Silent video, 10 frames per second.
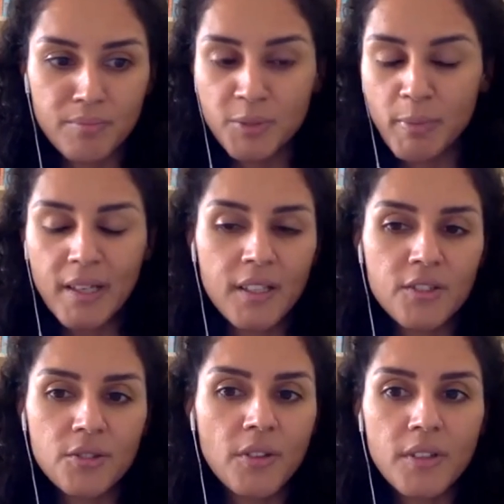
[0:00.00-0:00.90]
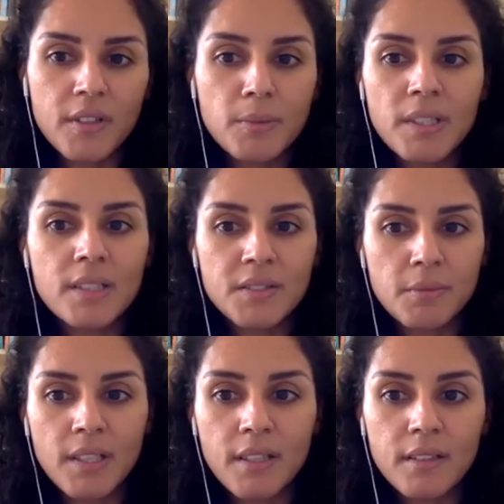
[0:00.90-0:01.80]
spending 2 or 3 weeks
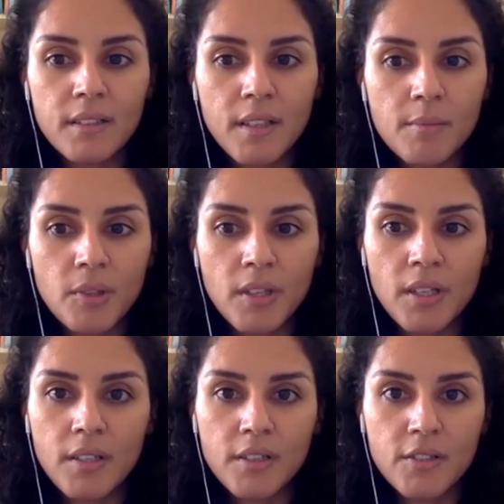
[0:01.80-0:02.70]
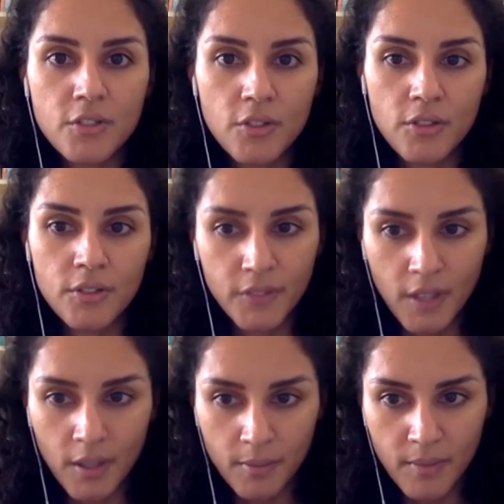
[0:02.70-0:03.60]
within Cambodia and then sort of
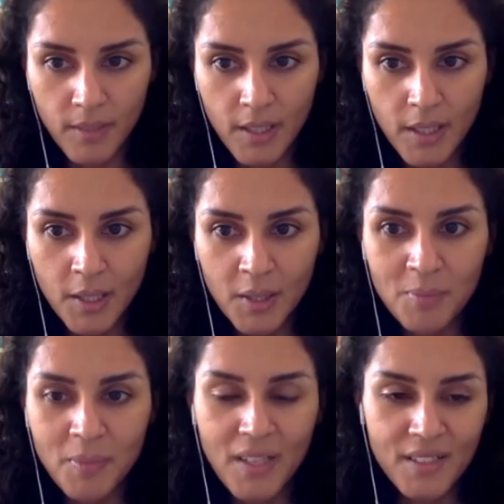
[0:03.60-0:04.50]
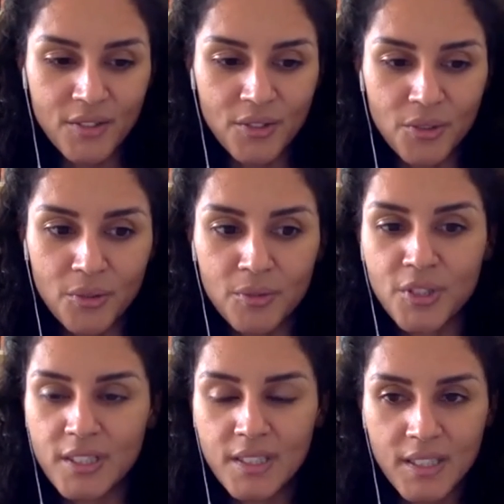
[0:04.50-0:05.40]
passing through.
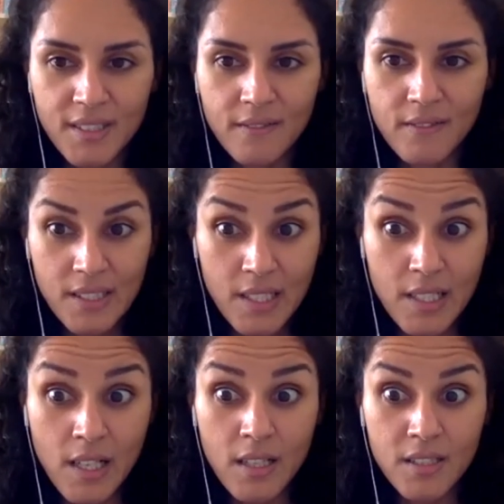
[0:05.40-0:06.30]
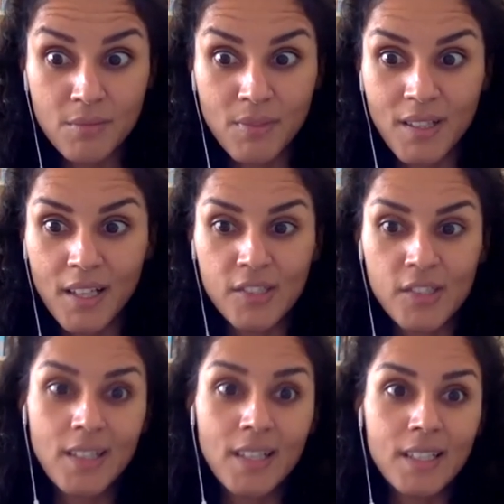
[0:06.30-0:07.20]
Trustees have visited us with
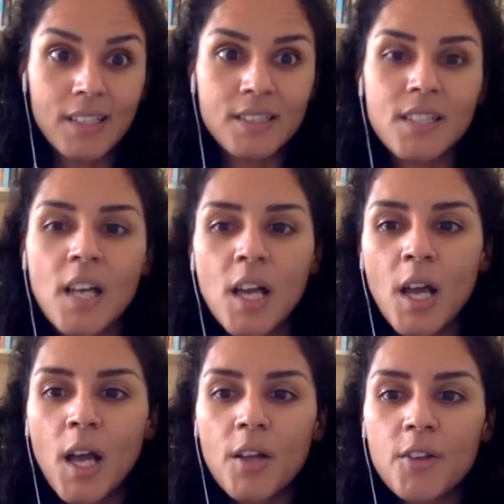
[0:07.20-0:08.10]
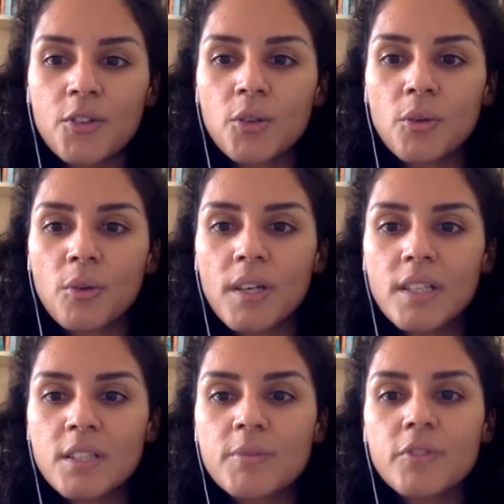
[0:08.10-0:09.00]
actually their kids. So
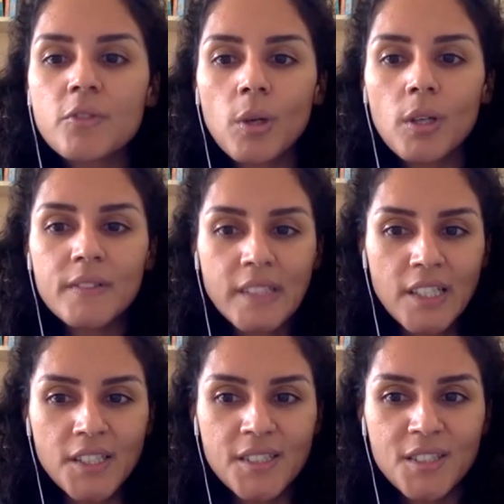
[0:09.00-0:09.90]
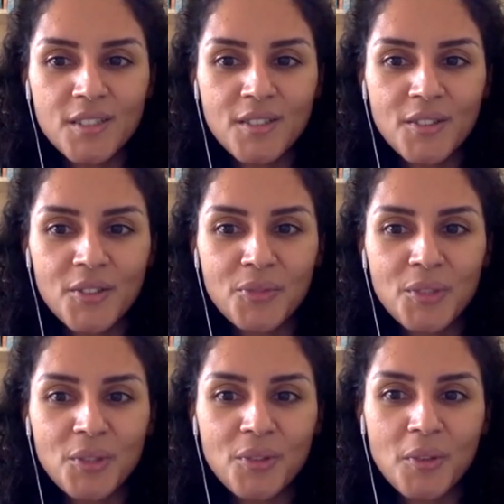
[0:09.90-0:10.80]
in terms of qualifications, we
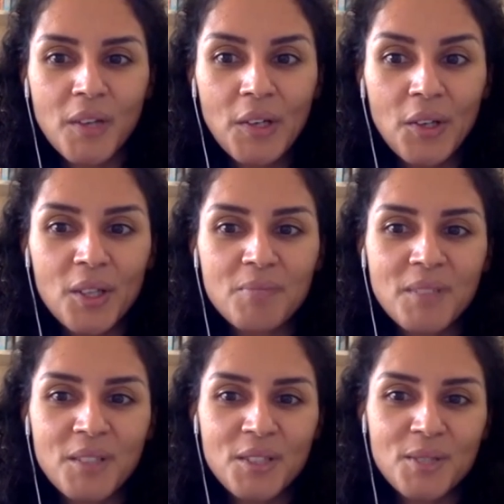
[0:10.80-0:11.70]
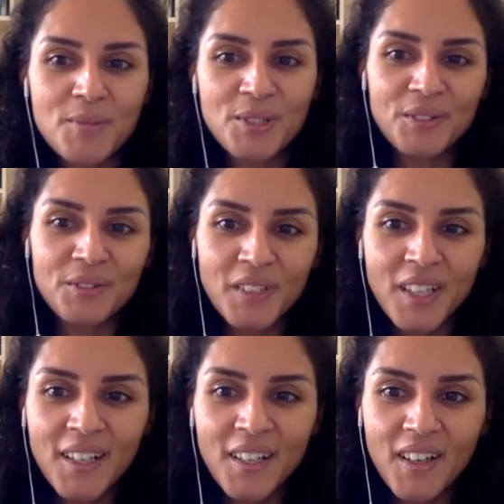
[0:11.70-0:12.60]
don't require a lot, but in terms of
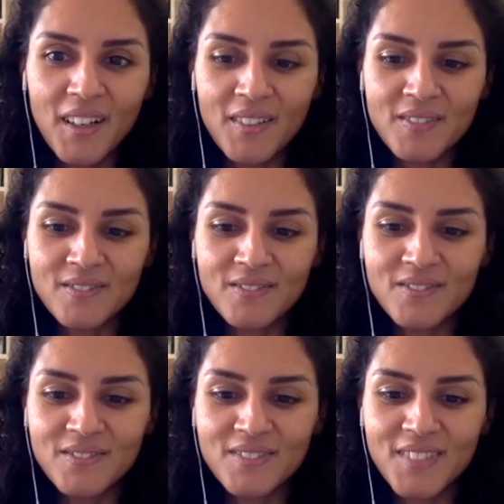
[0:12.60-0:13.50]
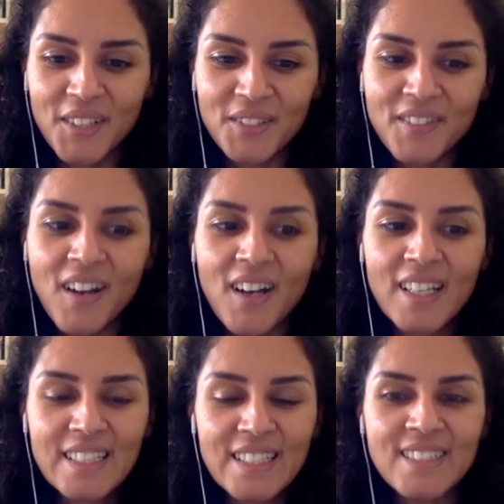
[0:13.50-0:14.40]
kind of
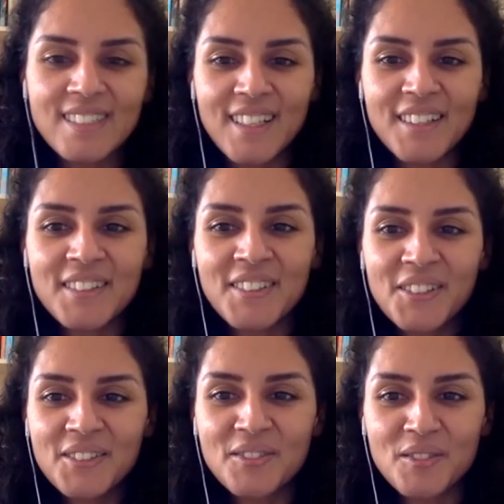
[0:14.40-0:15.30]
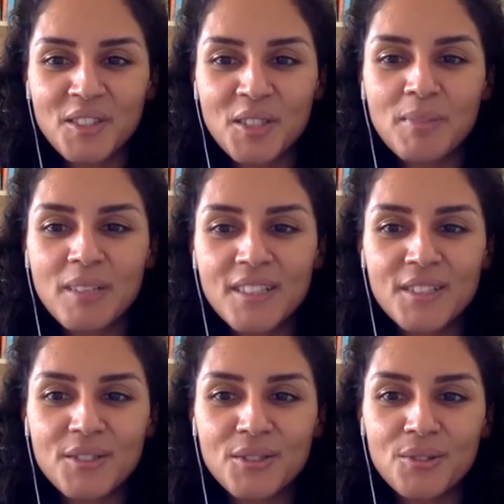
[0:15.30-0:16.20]
hardiness and sort of the
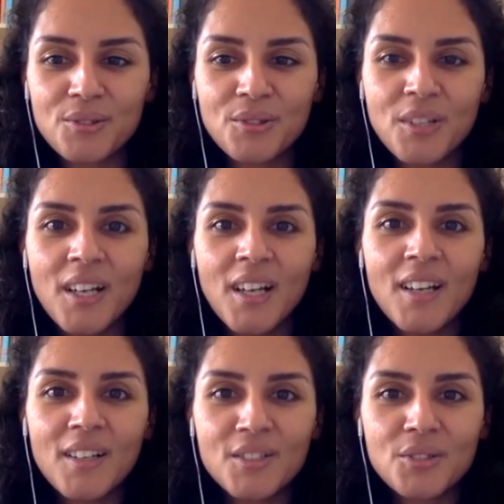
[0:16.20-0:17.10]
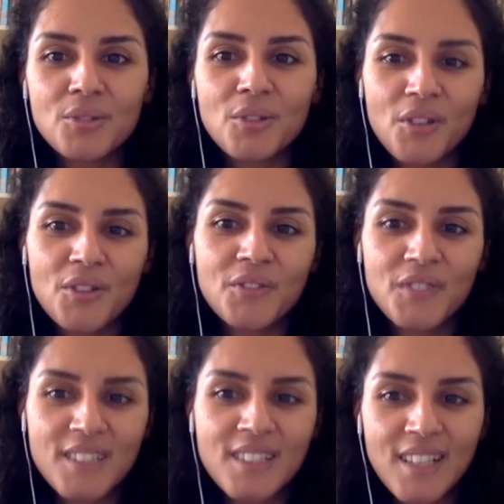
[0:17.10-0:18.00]
ability to do lots of
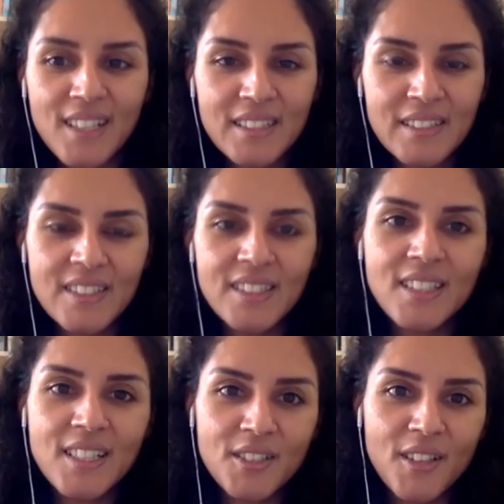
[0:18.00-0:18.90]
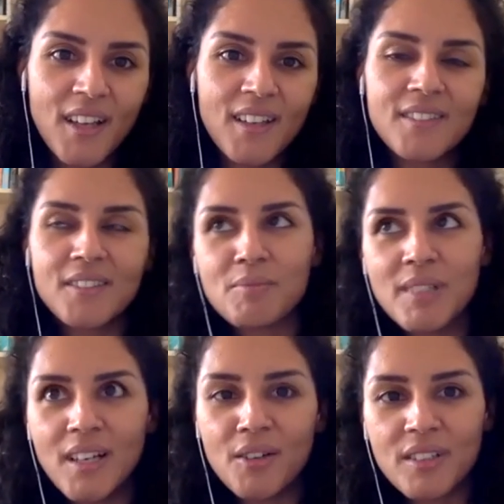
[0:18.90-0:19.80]
physical activity and
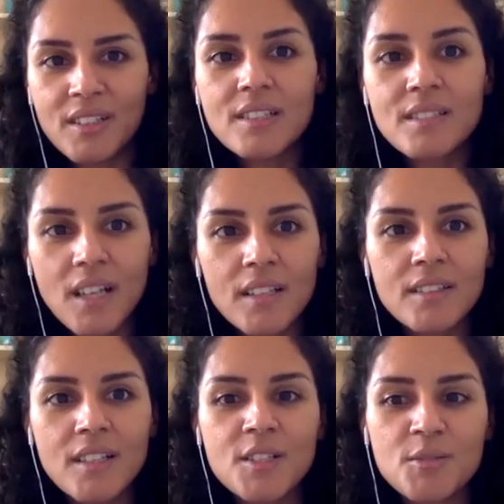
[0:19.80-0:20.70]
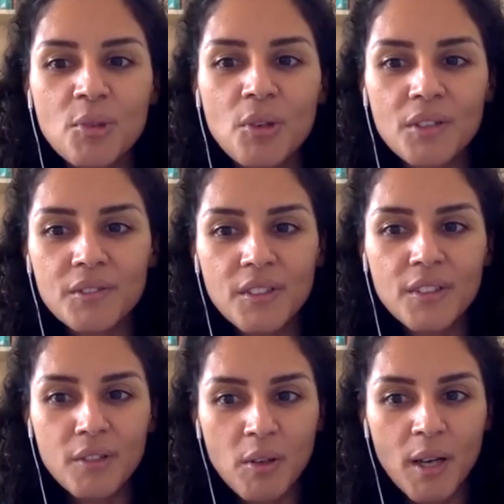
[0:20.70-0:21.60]
be out in the sun is more of a
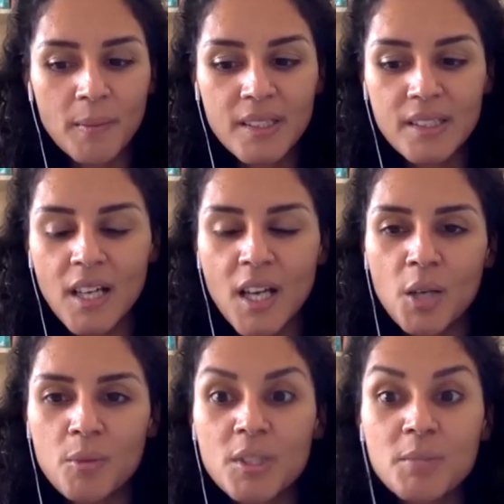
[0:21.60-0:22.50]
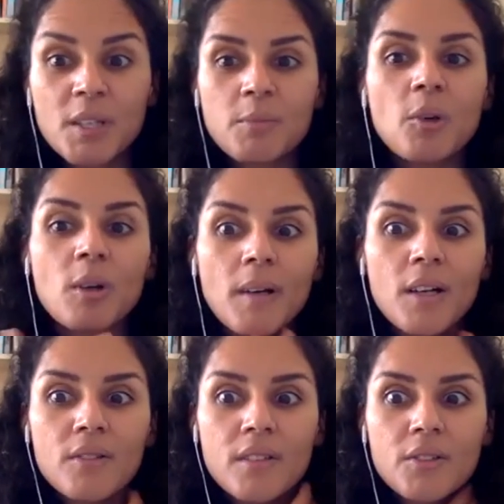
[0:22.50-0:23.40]
requirement. We'll speak more
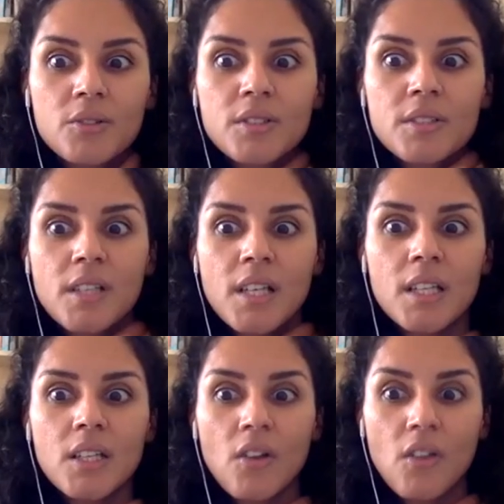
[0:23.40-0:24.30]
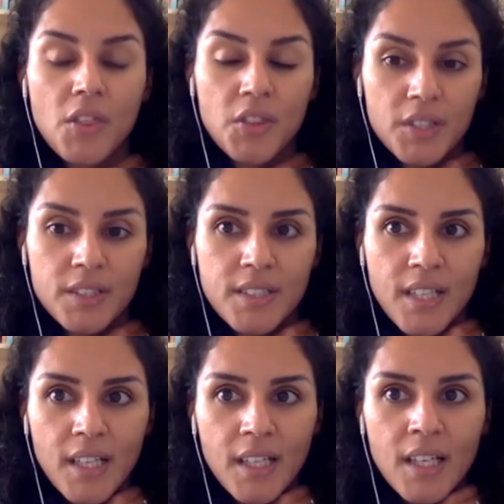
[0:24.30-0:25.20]
about those on
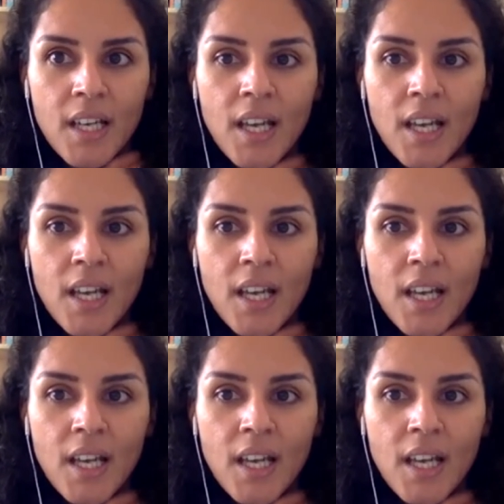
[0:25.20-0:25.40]
Thursday,